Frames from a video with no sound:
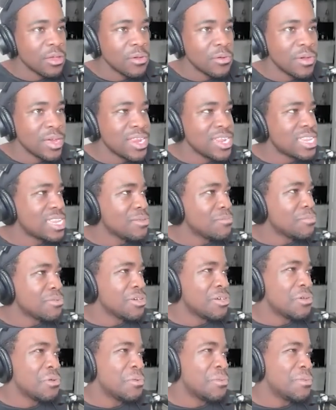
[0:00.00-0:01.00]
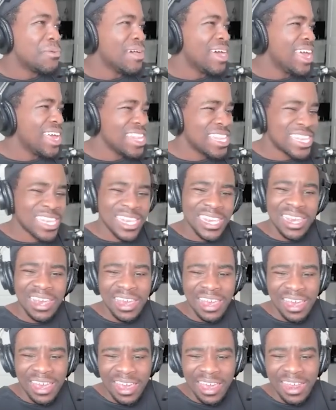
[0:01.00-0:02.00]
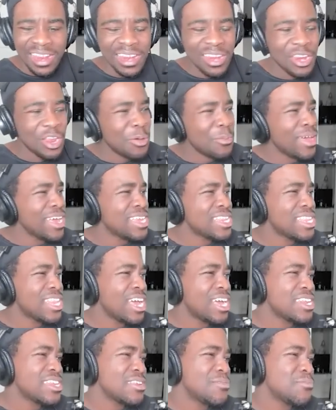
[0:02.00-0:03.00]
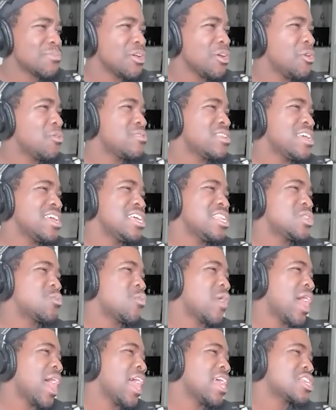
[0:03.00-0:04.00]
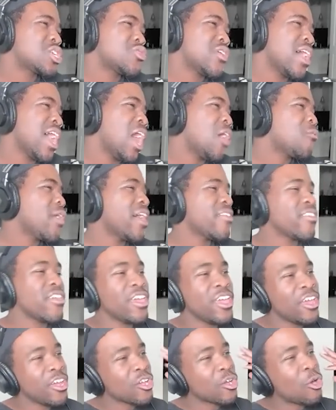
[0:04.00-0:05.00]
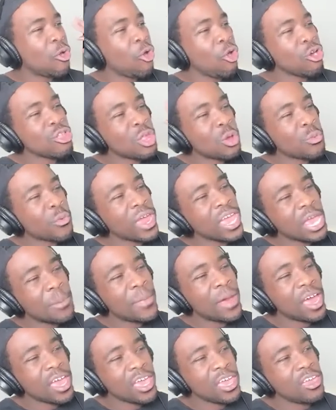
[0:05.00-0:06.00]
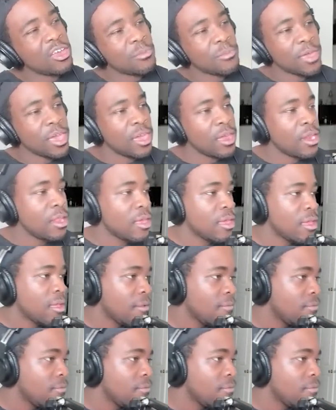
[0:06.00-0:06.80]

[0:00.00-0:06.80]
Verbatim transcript: What is, bro? What? Nobody's not, bro. These whack track. I'd rather hear Coral Ray in my ear, man.